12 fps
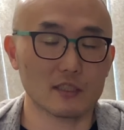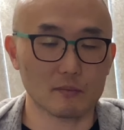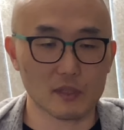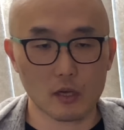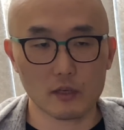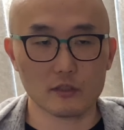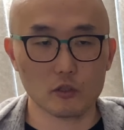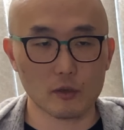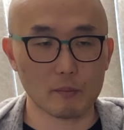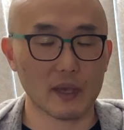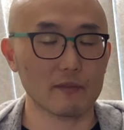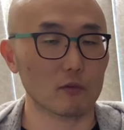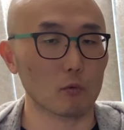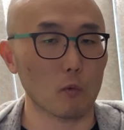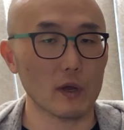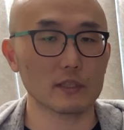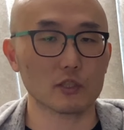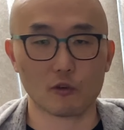because you can pay for
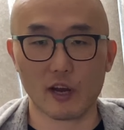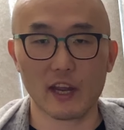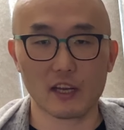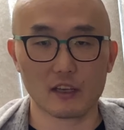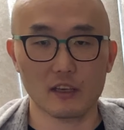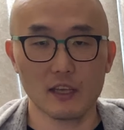one track